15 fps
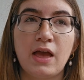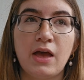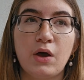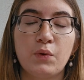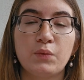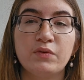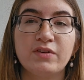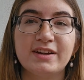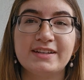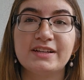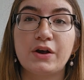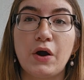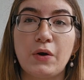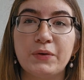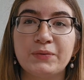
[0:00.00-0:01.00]
We're ready to
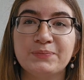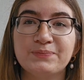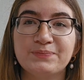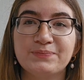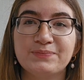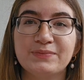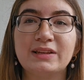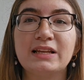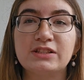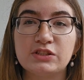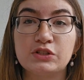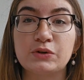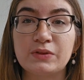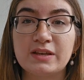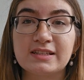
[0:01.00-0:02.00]
go. Let's
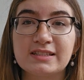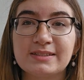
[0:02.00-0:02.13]
do this.